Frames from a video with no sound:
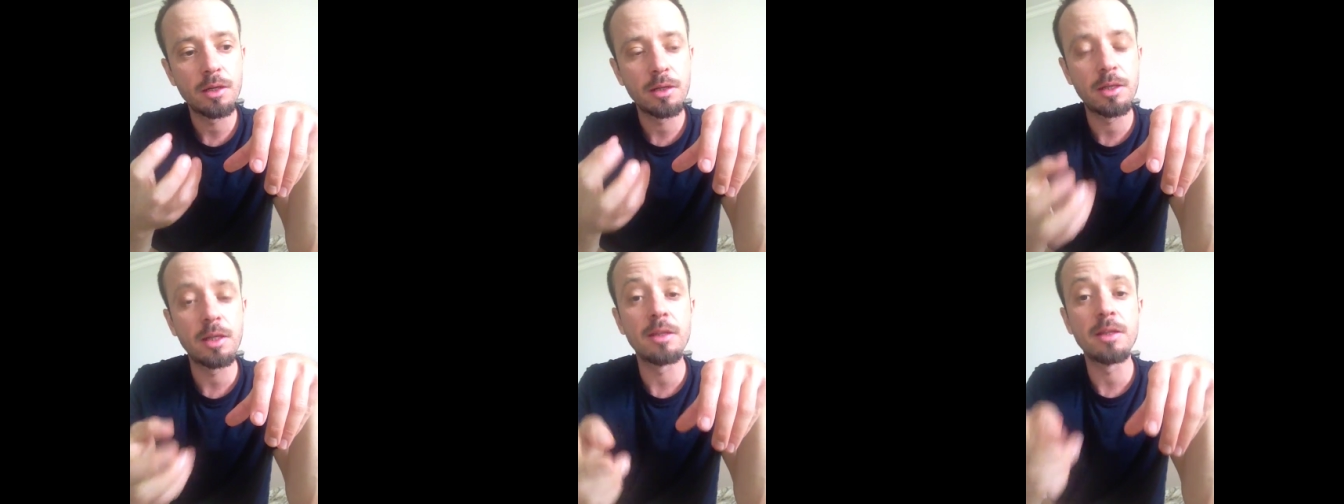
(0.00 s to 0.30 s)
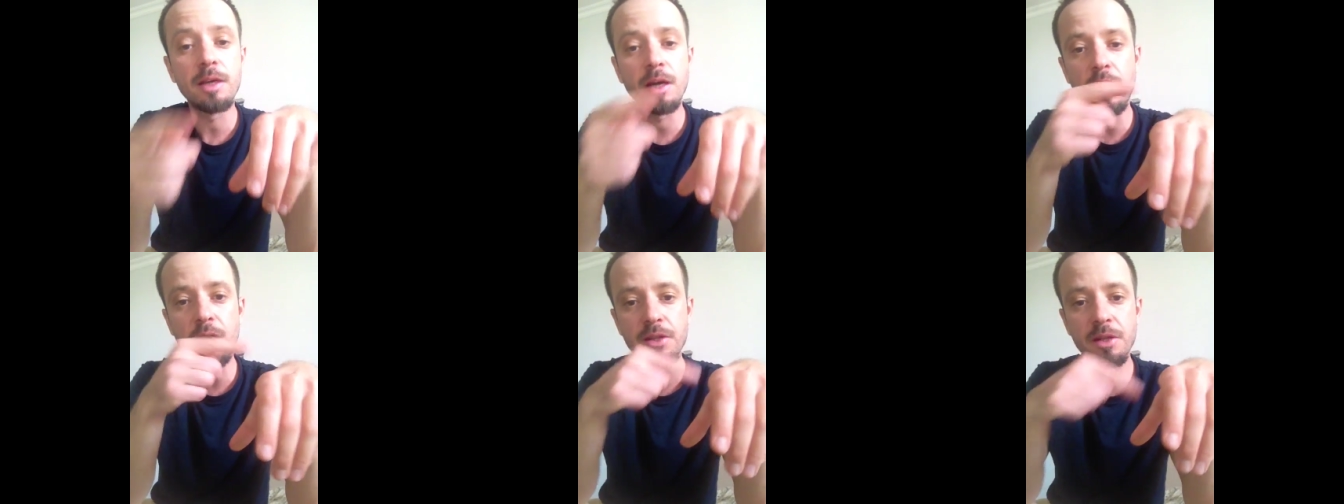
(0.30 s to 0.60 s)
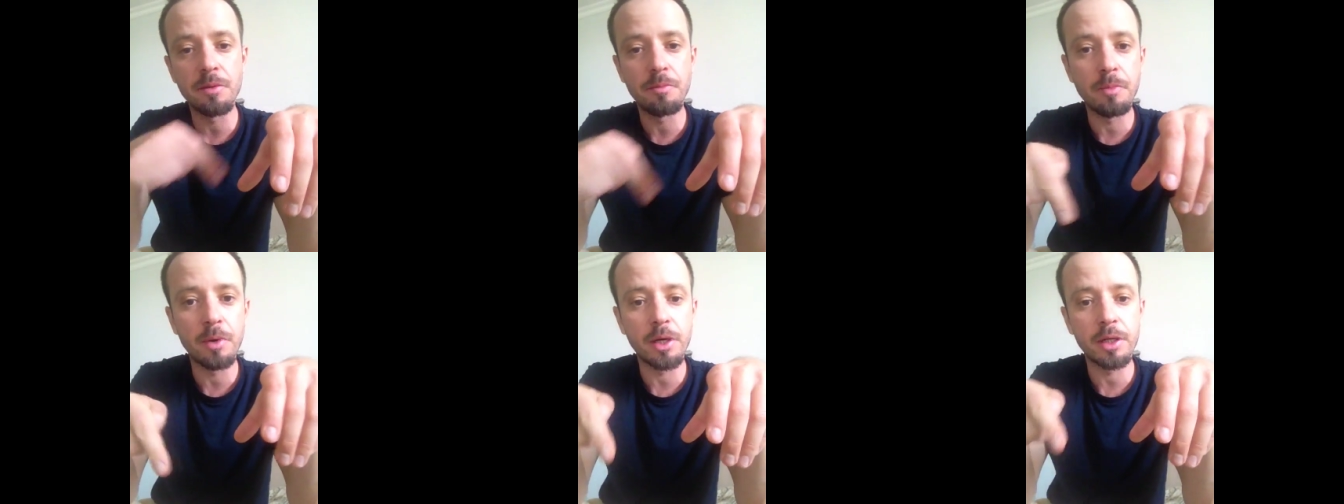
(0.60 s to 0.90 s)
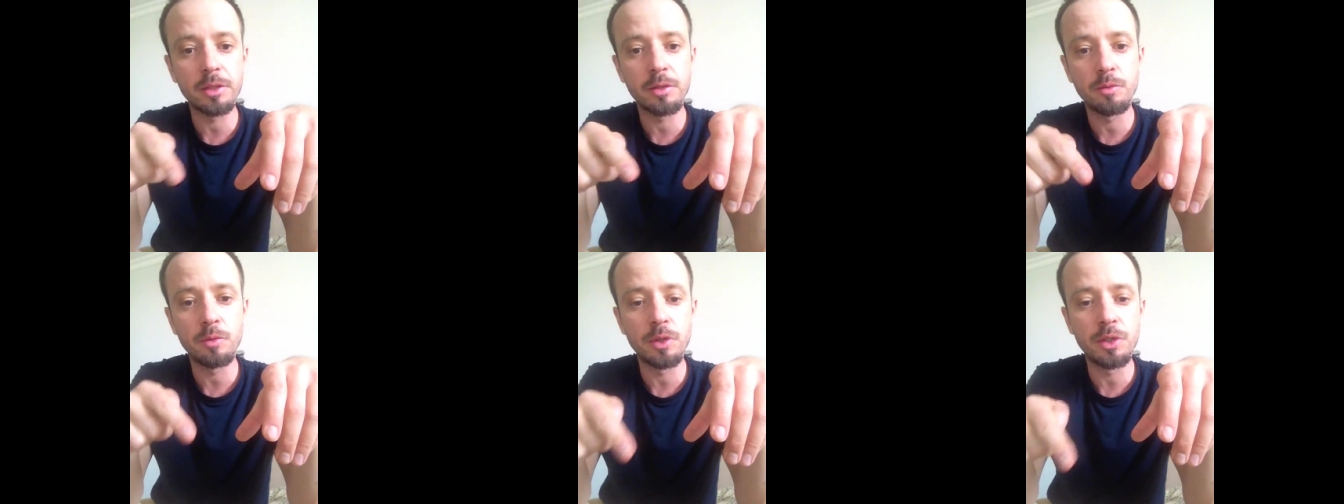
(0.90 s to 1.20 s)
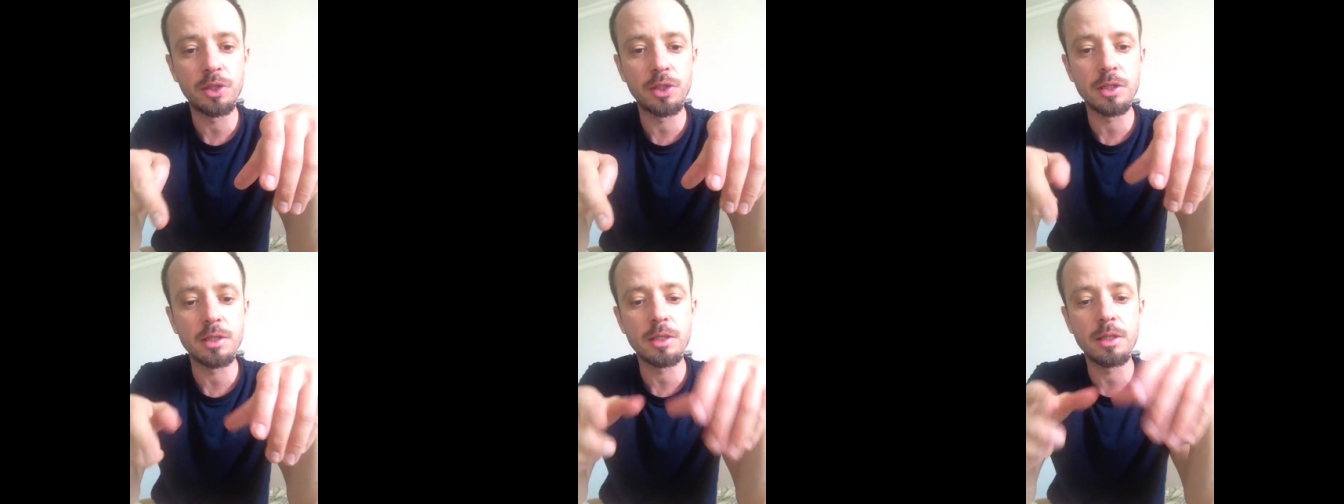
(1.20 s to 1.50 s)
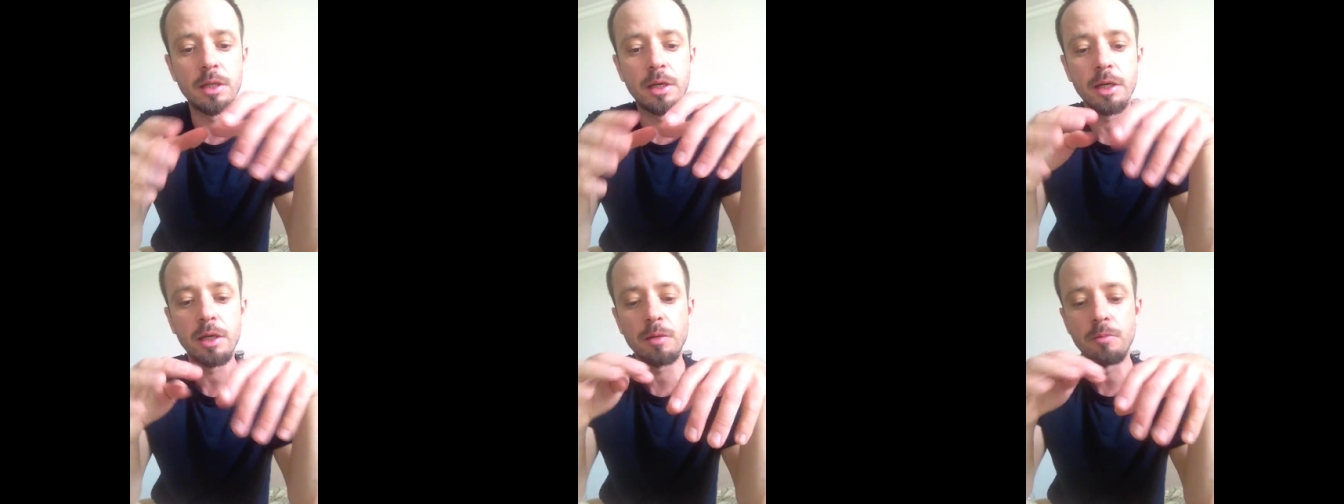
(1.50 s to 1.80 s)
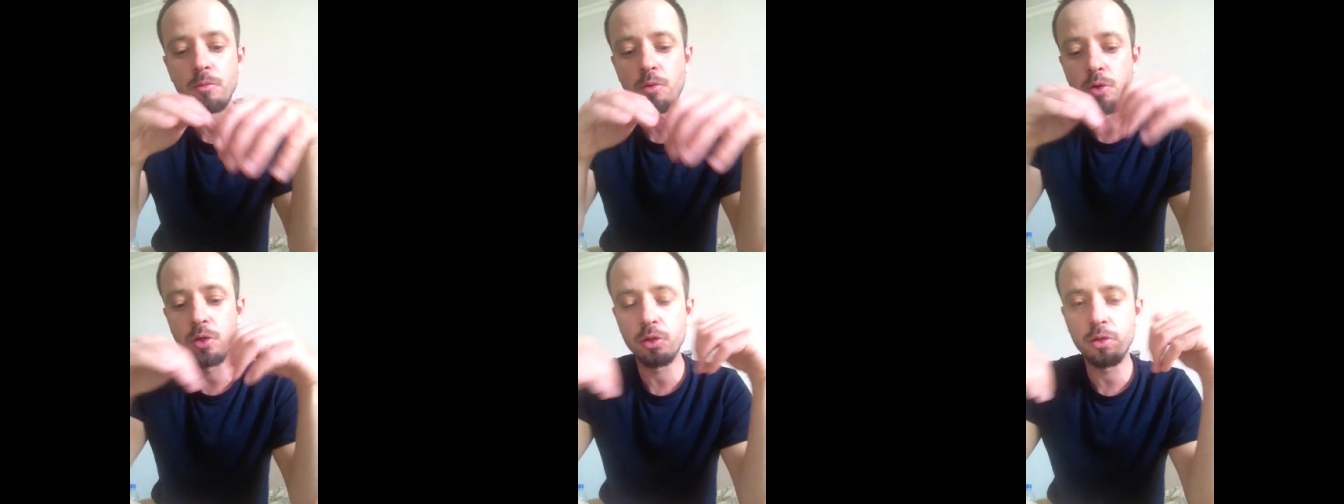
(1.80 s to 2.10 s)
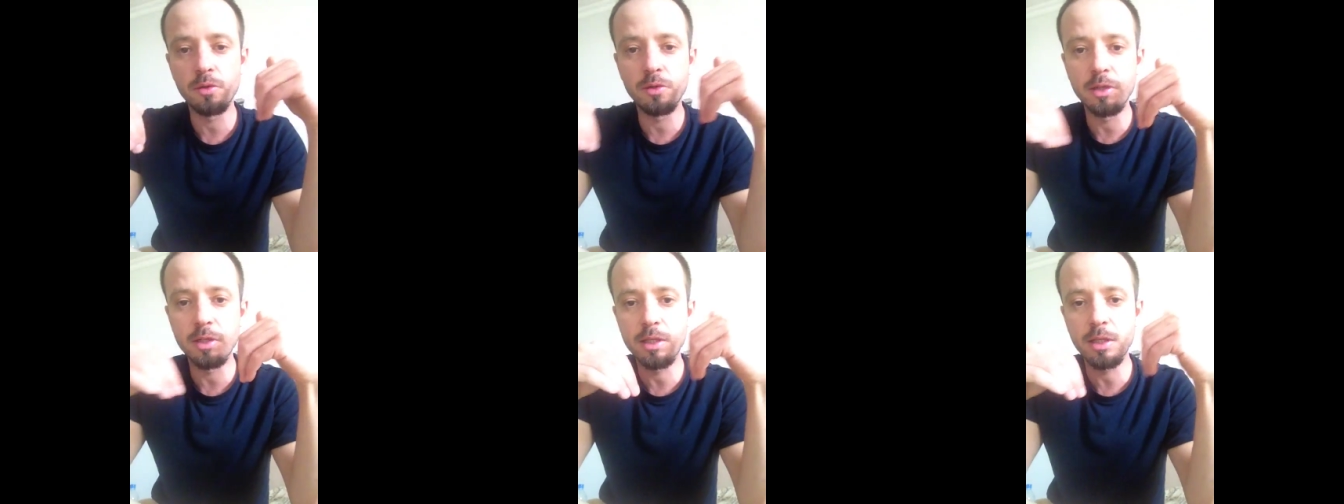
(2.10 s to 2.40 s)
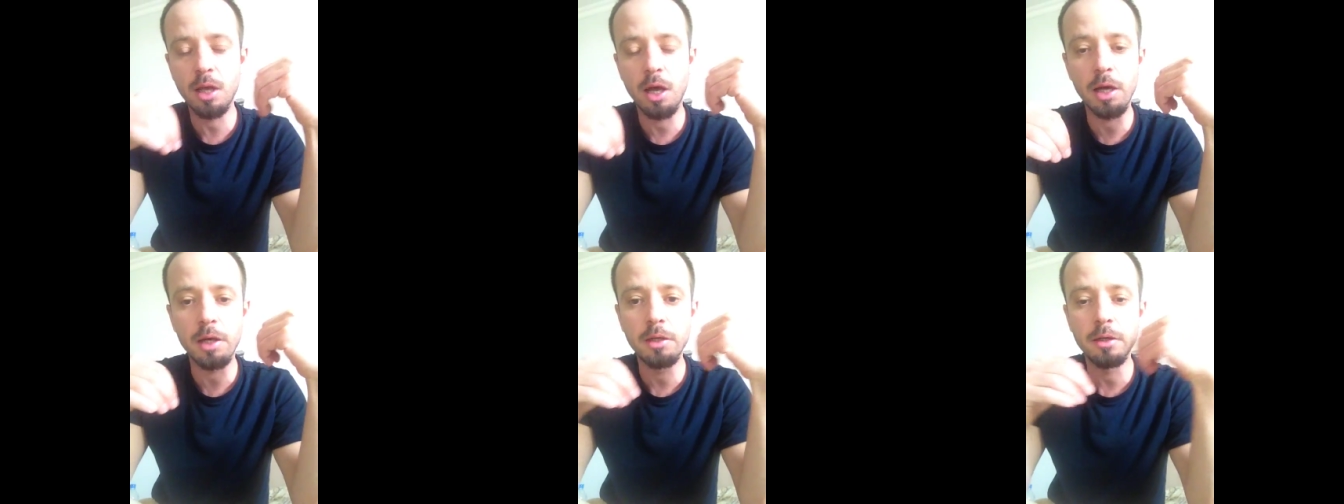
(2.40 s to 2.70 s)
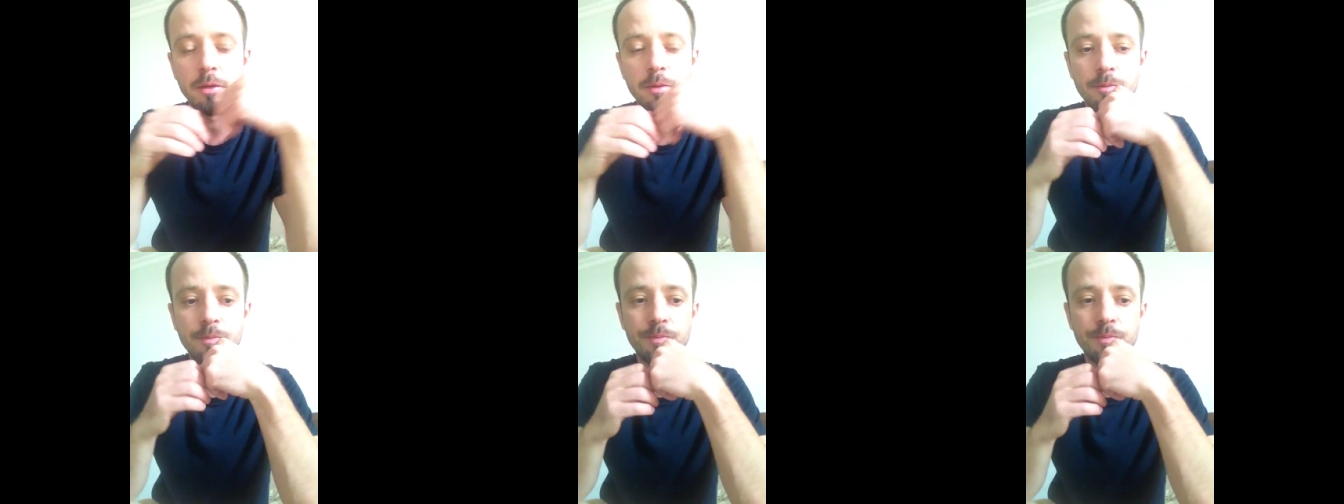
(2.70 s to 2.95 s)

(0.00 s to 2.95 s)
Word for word: than the other part, which is like more to the side.